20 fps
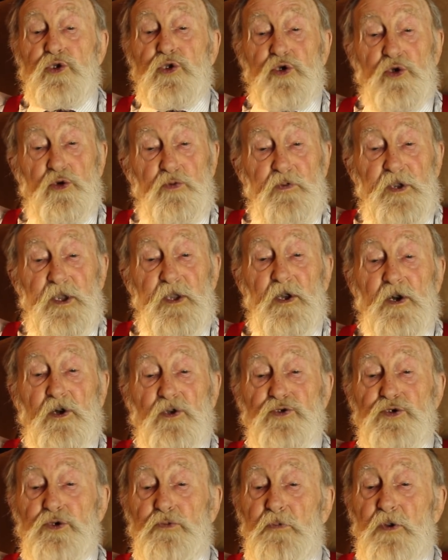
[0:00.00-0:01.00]
newbie
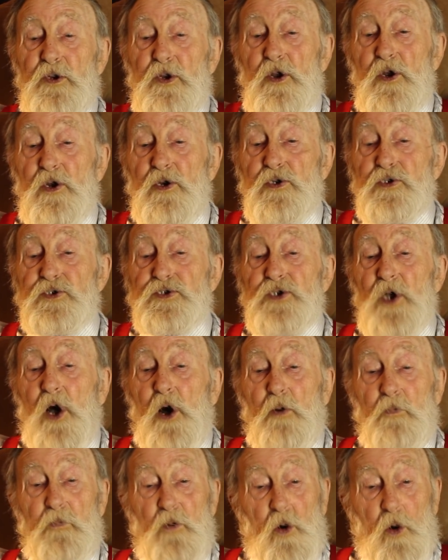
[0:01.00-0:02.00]
entrepreneurs
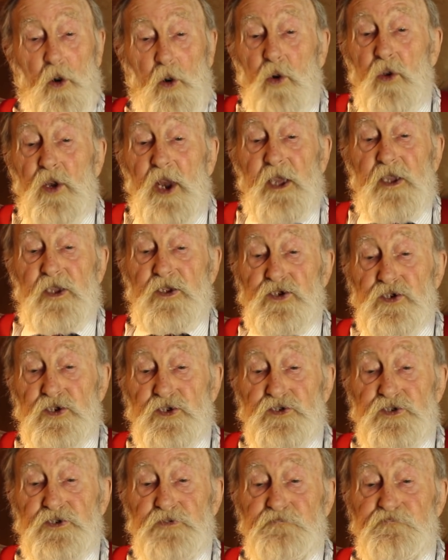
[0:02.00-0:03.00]
of all
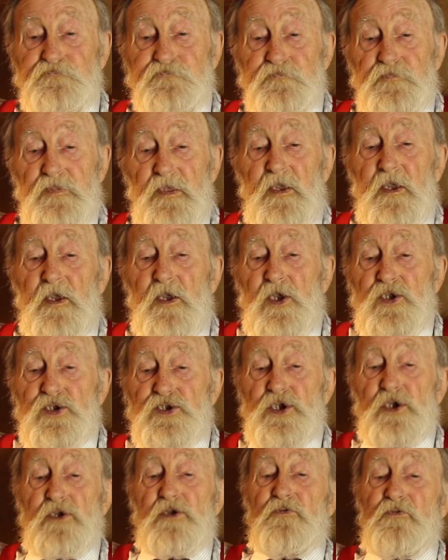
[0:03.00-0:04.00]
ages.
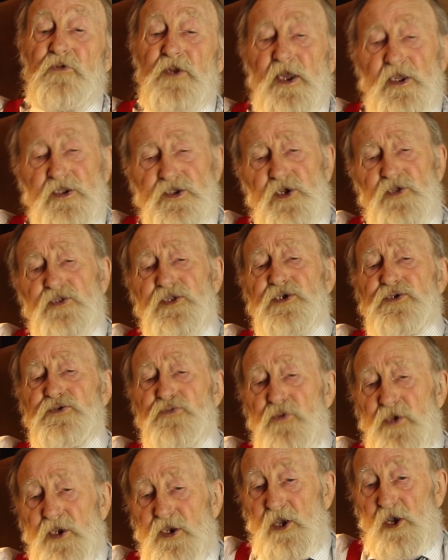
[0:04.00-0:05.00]
So you've clicked on this
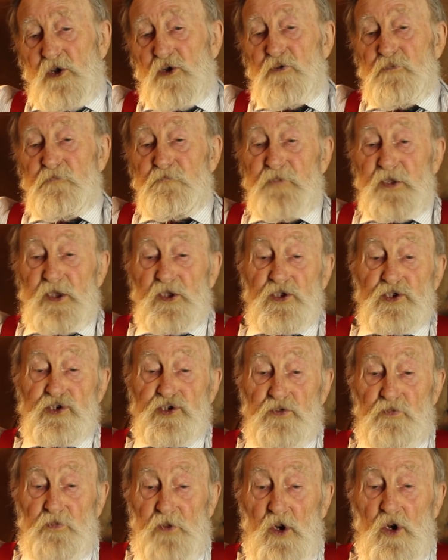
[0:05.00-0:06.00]
video because
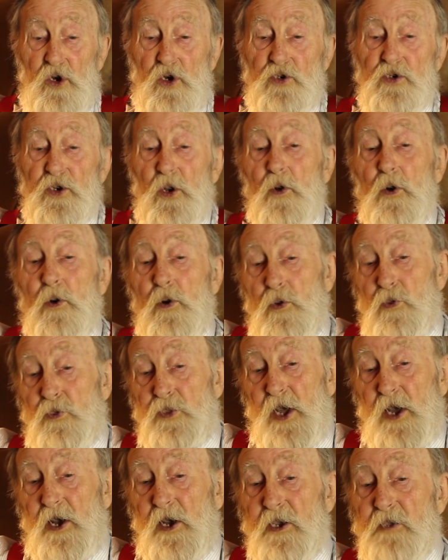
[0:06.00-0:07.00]
you've heard all
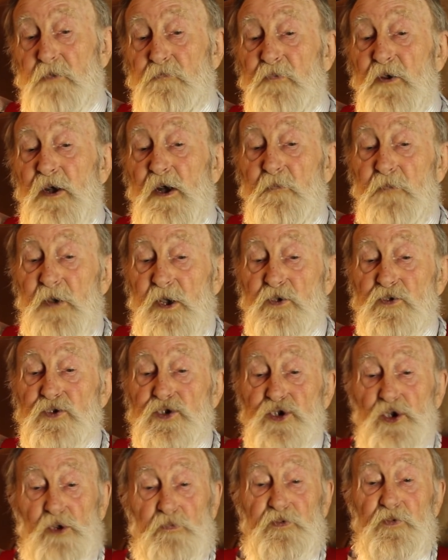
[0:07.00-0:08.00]
the hype about
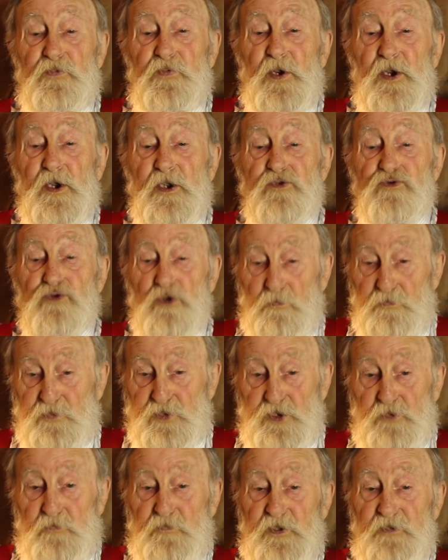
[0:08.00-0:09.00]
Shopify
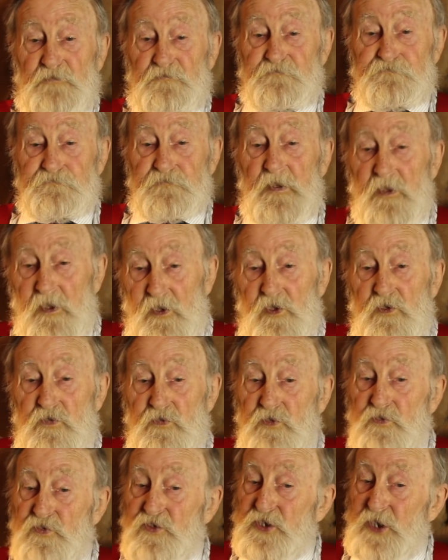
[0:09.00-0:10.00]
Dropshipping.
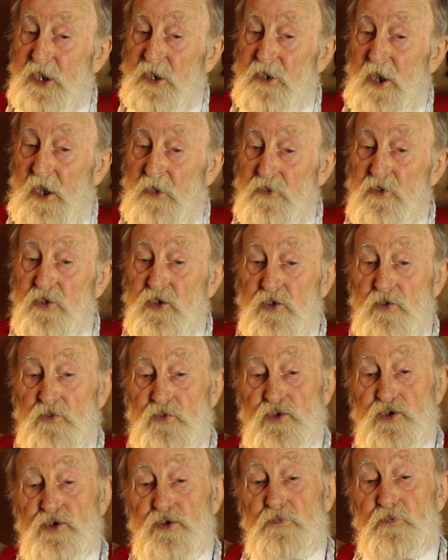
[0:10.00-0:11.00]
You've seen other
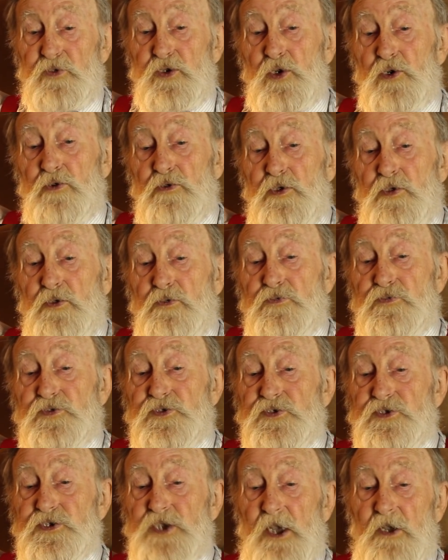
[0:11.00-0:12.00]
YouTube
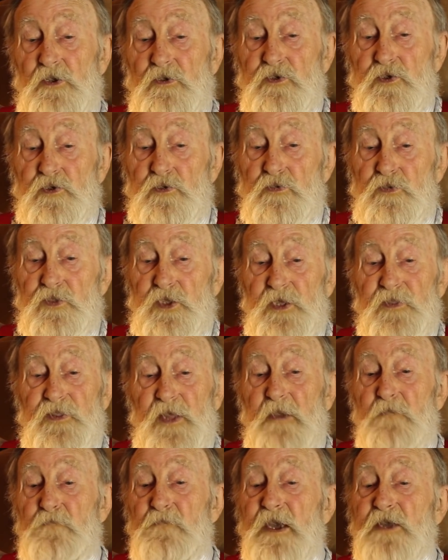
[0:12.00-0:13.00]
gurus tell you that
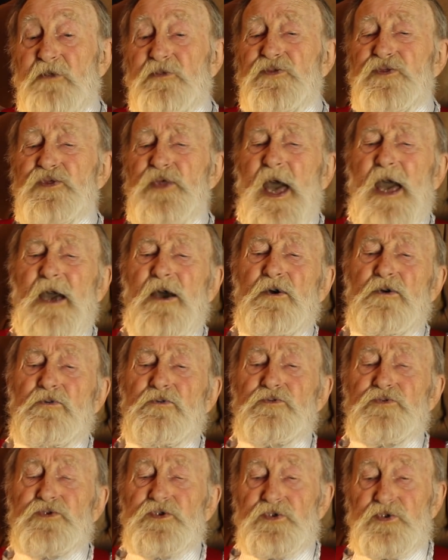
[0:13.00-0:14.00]
they make
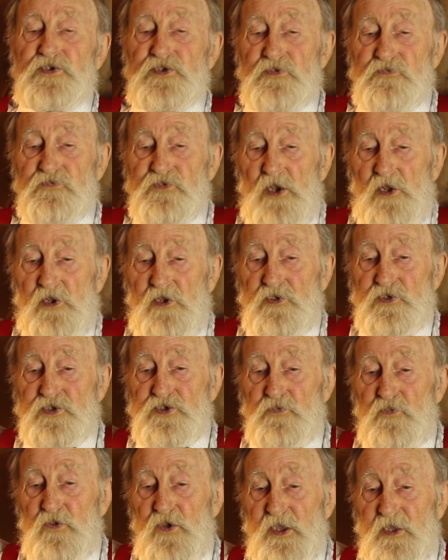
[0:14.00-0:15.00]
thousands of dollars
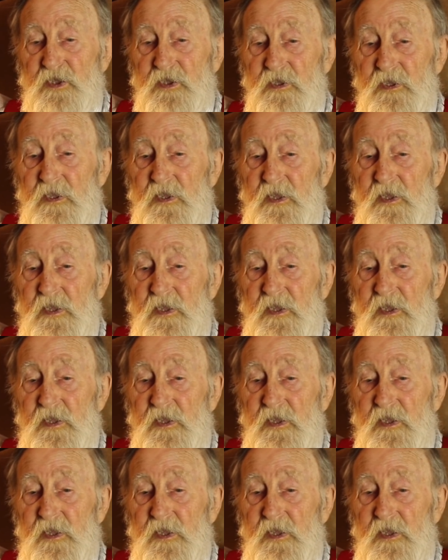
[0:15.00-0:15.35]
a week,